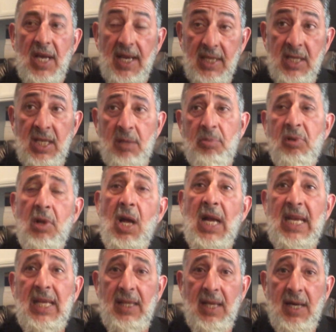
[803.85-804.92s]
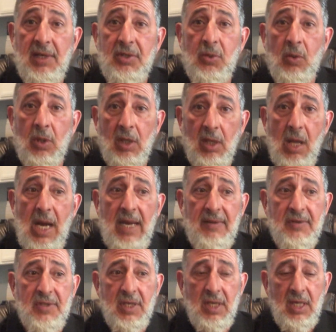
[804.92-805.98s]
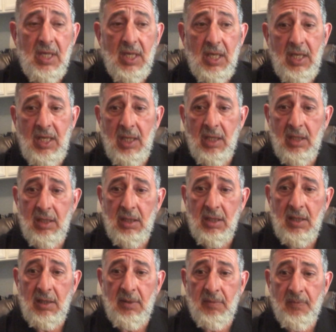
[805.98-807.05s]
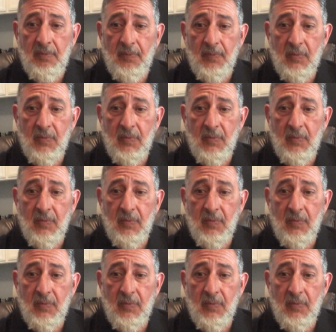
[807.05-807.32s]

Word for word: and then applying that to our lives, and um,